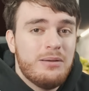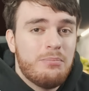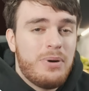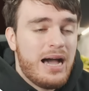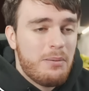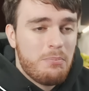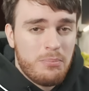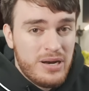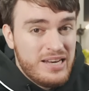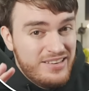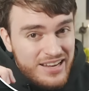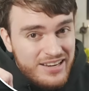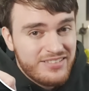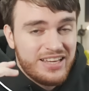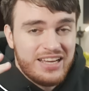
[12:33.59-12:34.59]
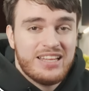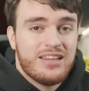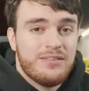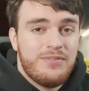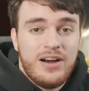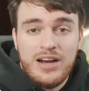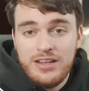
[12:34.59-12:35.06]
by predicting at the
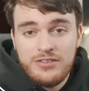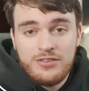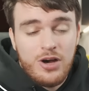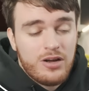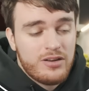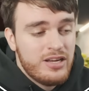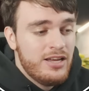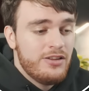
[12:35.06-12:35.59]
very start,